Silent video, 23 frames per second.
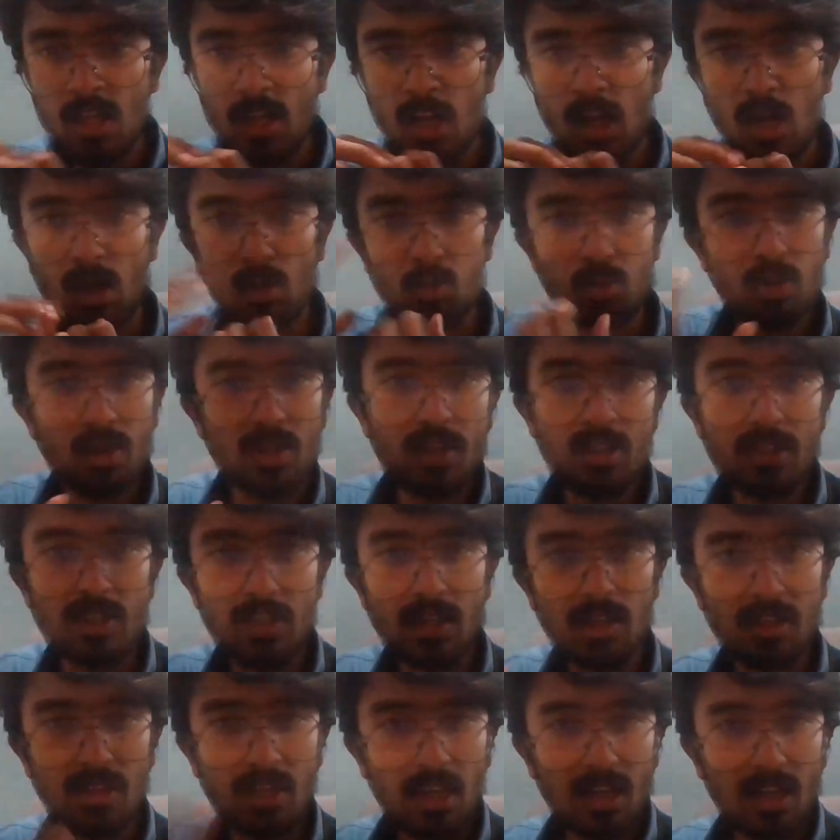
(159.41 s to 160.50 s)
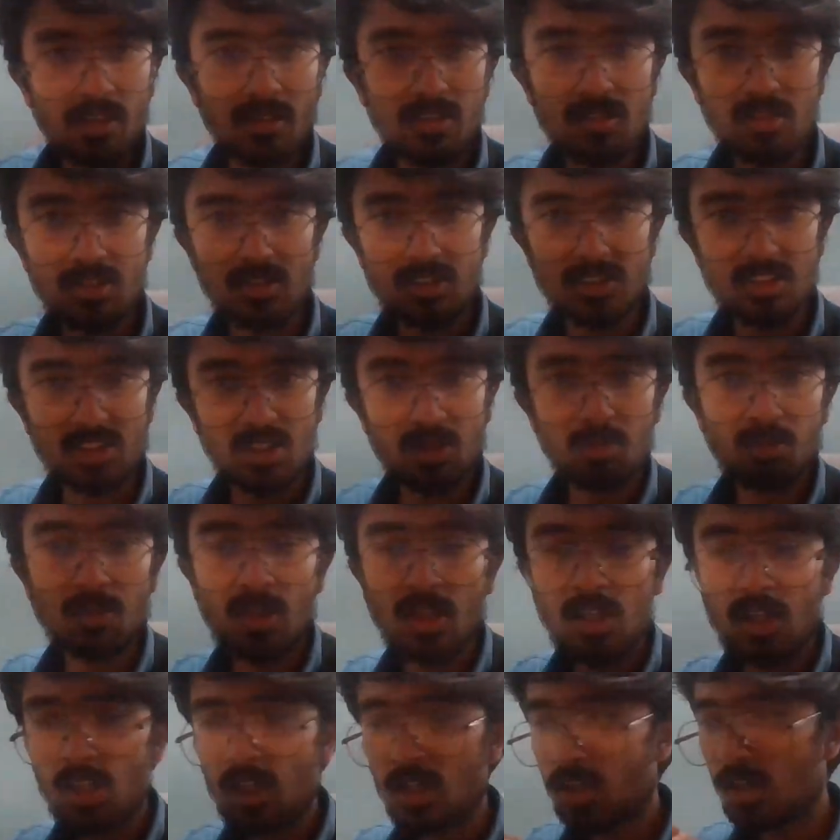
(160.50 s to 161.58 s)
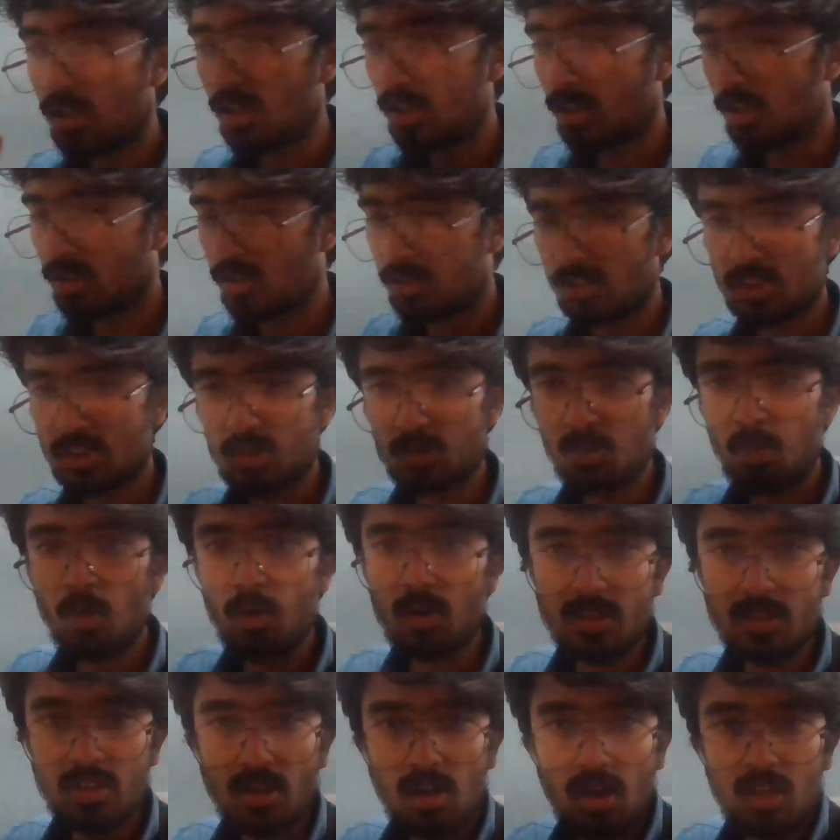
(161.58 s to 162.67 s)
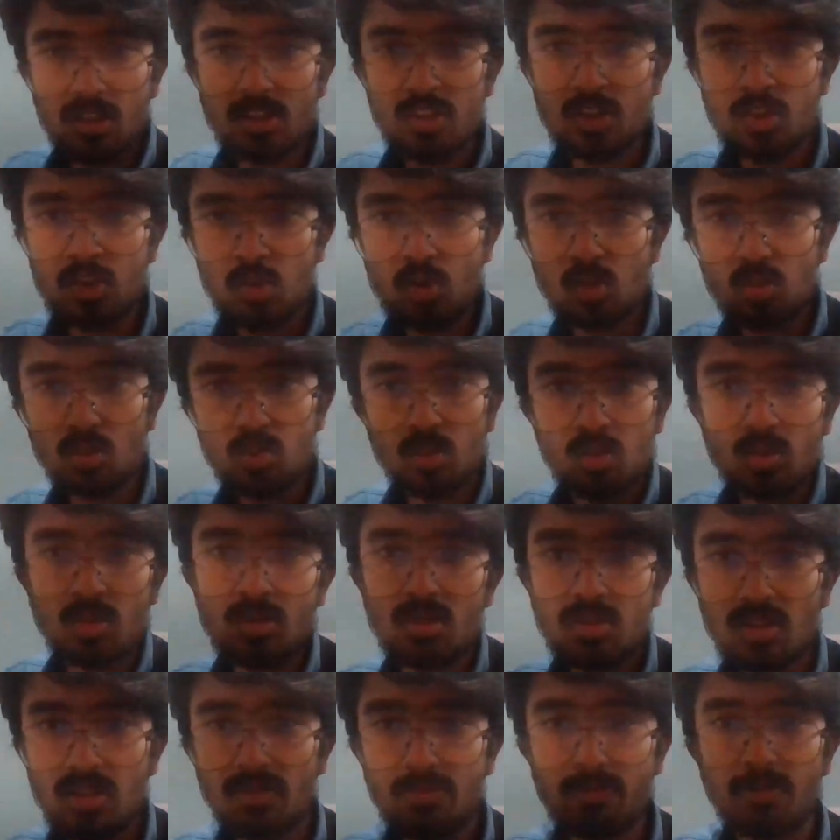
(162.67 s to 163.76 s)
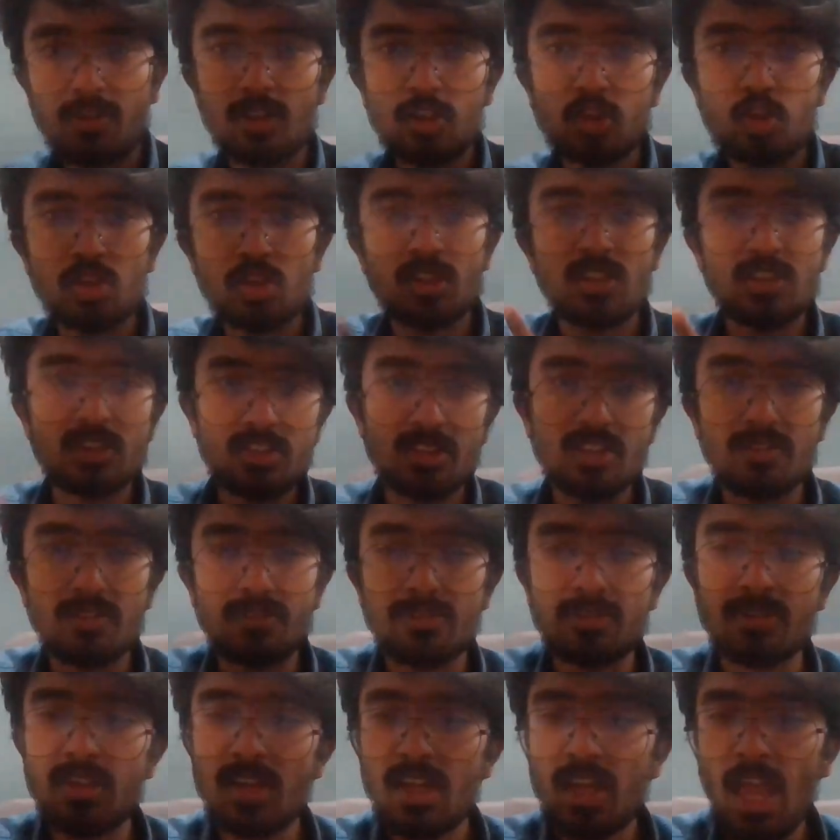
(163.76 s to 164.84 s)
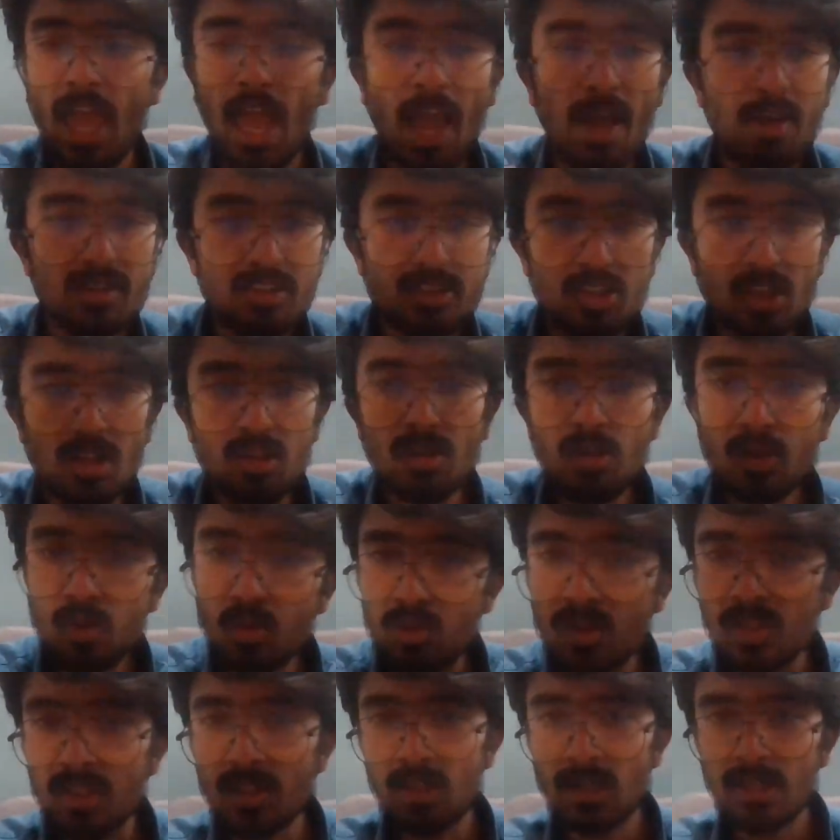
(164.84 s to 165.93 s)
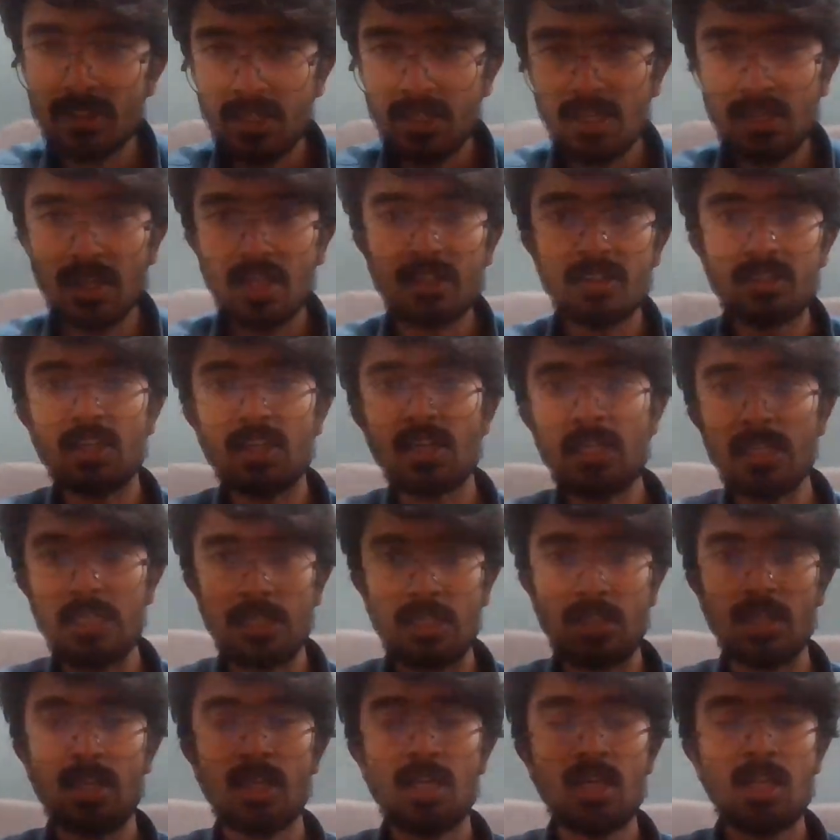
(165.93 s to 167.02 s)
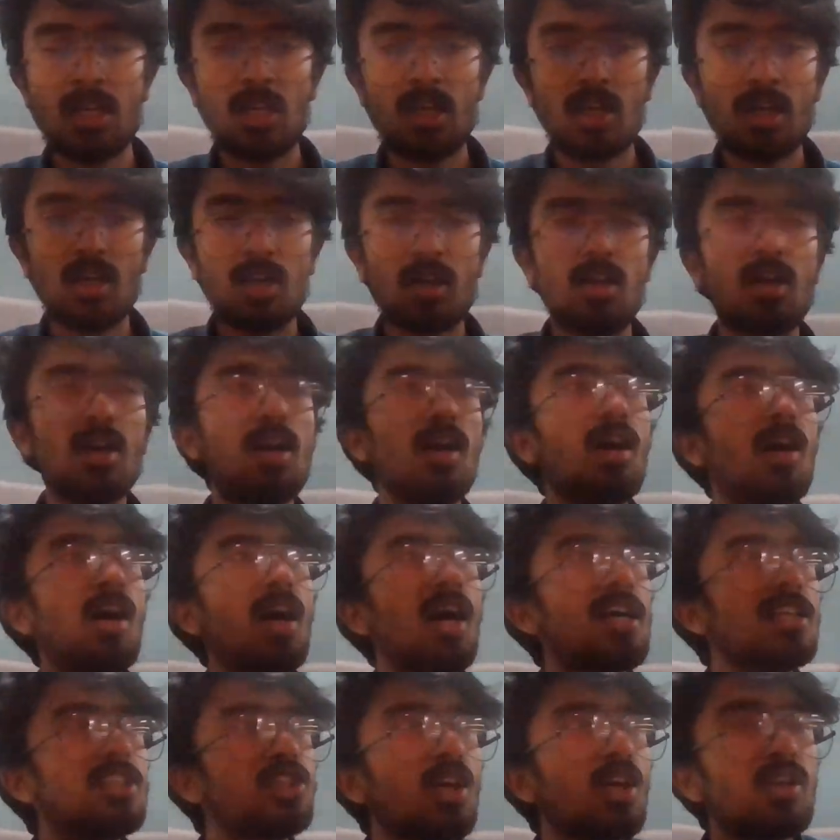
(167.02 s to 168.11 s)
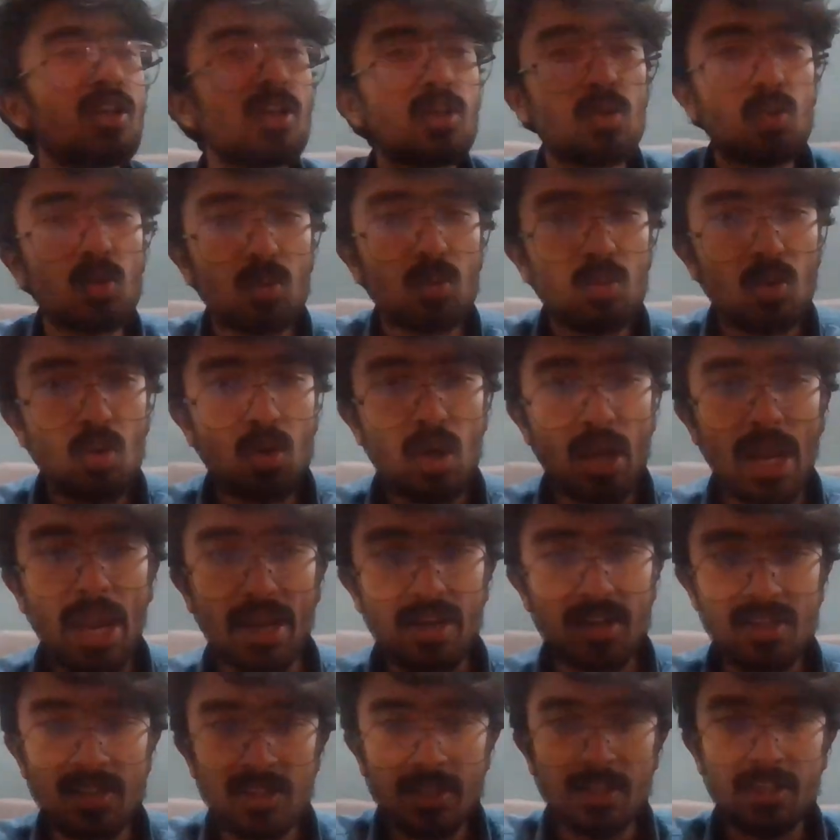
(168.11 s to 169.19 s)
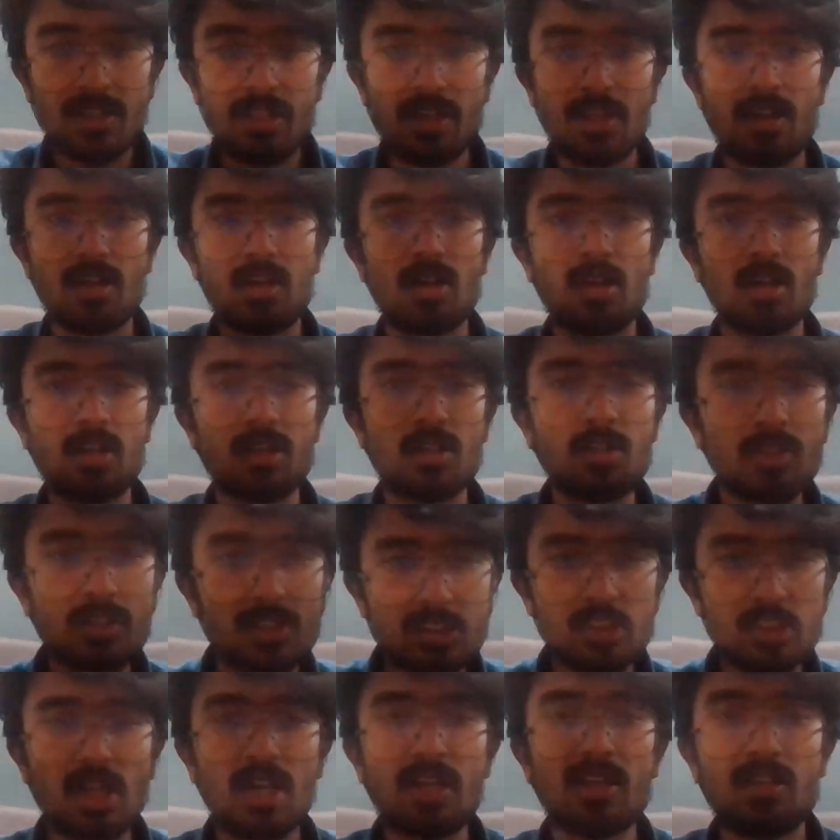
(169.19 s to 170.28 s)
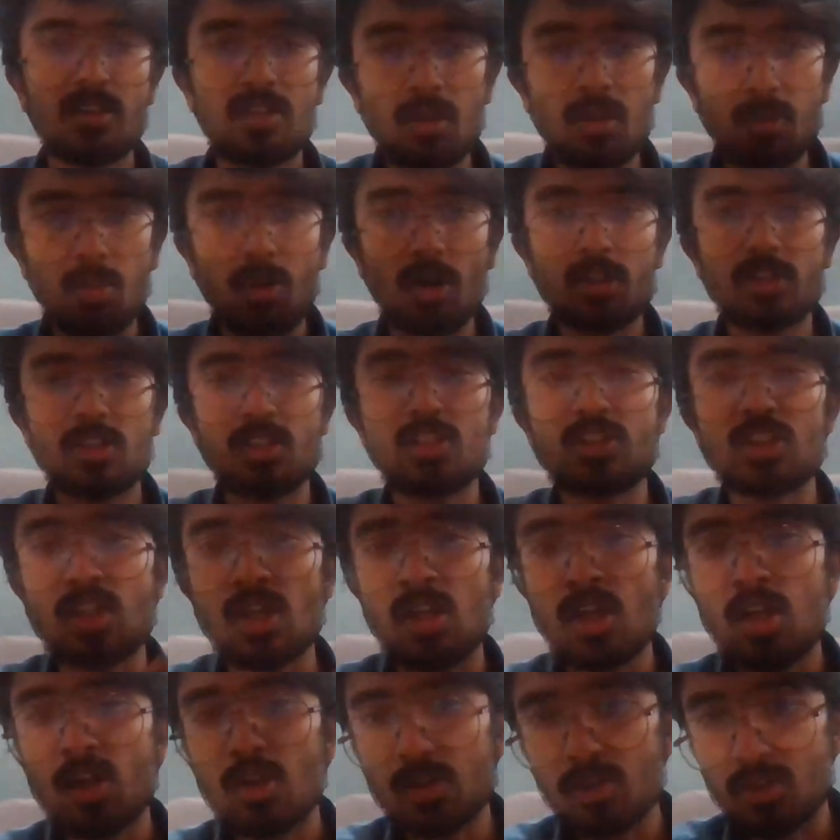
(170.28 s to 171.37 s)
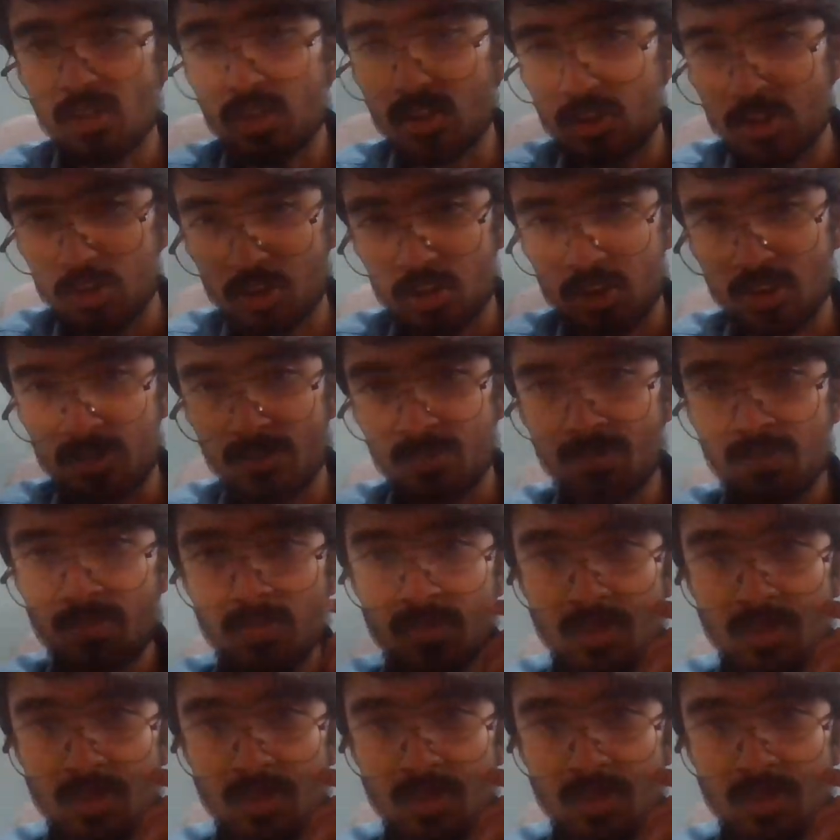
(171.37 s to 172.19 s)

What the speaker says: How can I delegate the smaller task to the function itself? I started to think like that, and then I started to get an idea, an understanding about this recursion.